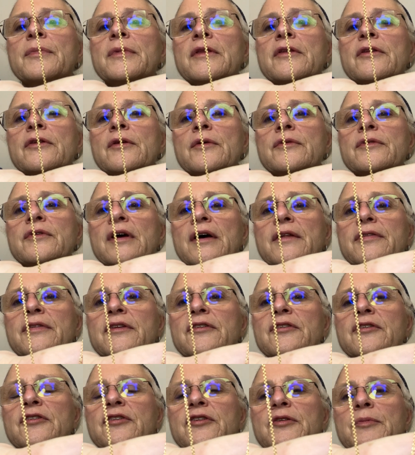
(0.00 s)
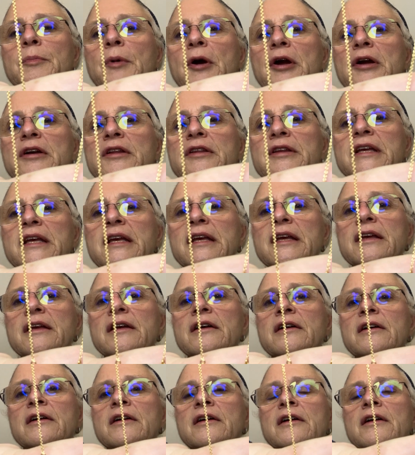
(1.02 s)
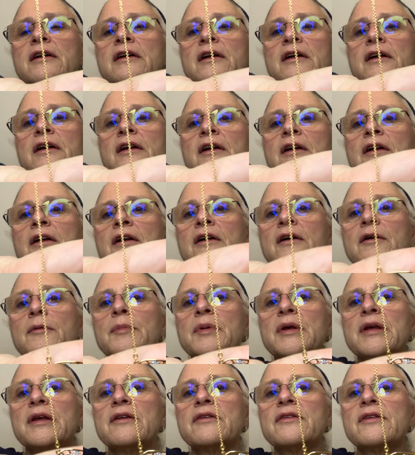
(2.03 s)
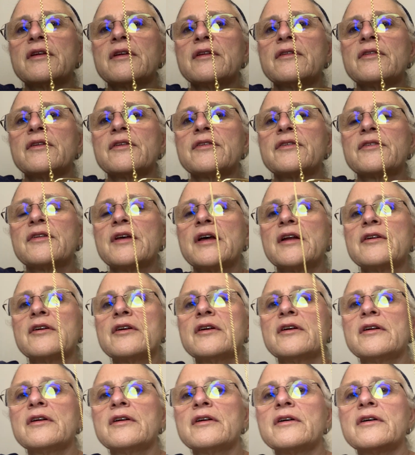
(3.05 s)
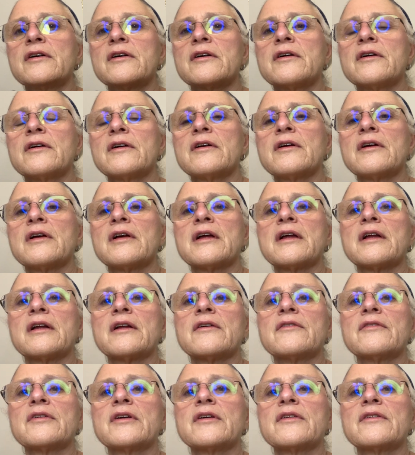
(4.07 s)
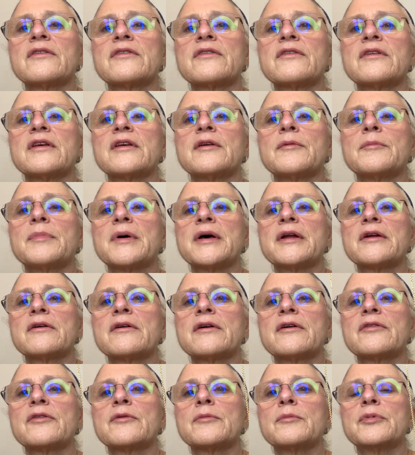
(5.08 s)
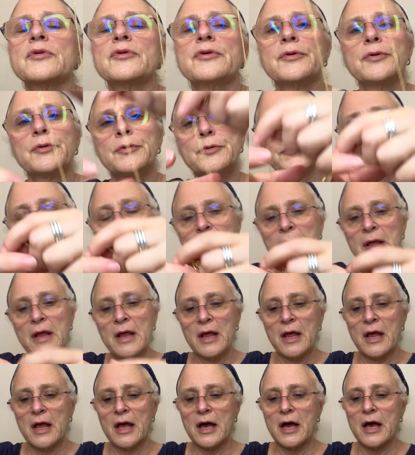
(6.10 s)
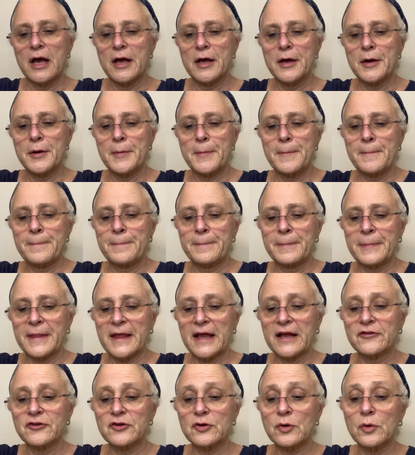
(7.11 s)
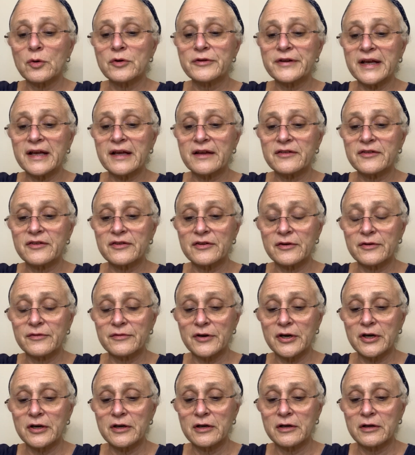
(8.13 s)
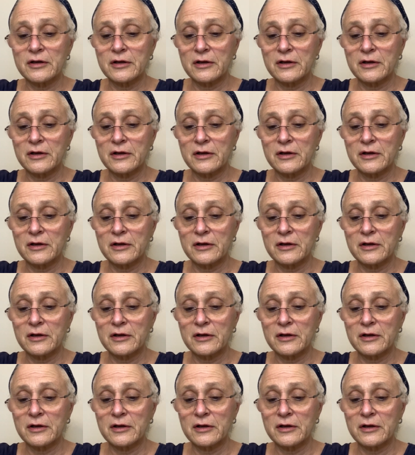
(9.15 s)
So it's got this sparkly piece in the center. You can see it better on the blue. It's gold and silver.